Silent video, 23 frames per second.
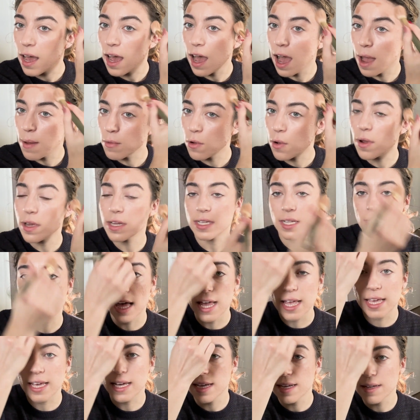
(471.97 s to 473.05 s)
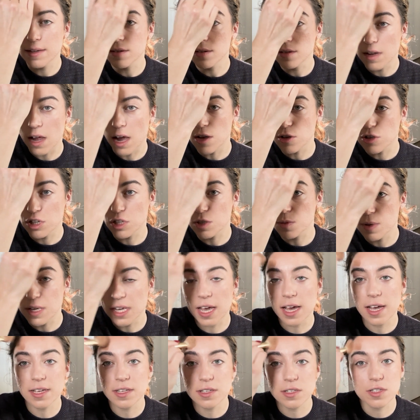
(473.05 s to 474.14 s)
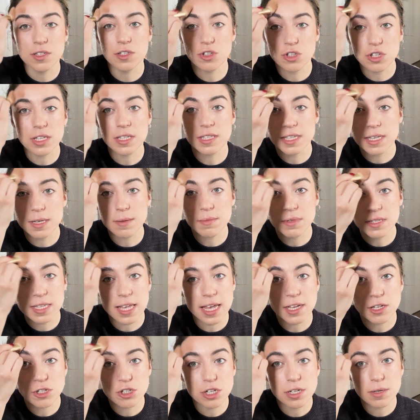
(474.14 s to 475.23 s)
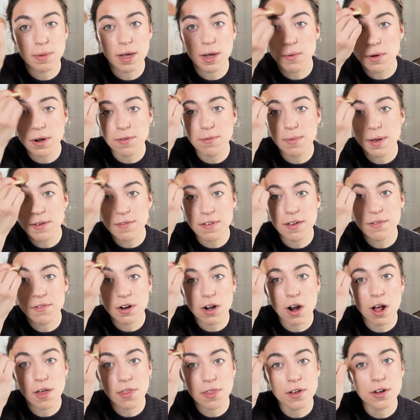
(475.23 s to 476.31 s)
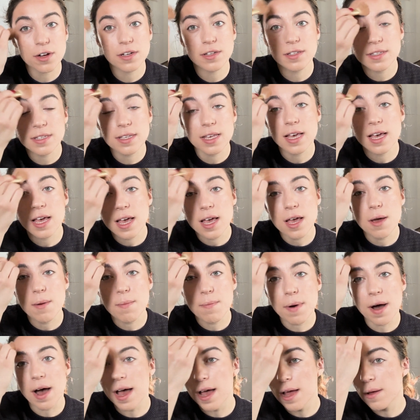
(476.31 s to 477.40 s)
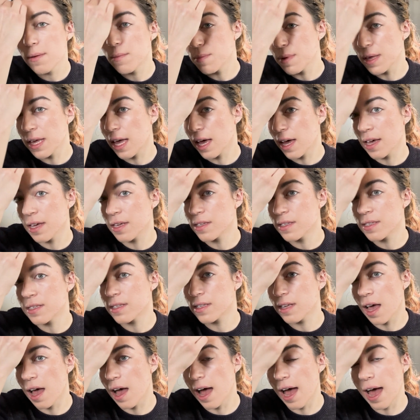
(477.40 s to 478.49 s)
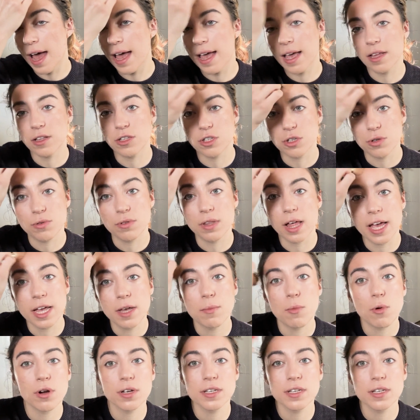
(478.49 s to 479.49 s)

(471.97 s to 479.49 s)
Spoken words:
I'm going to like it, not just because she seems sanctioned by one of my favorite authors, but because I do like more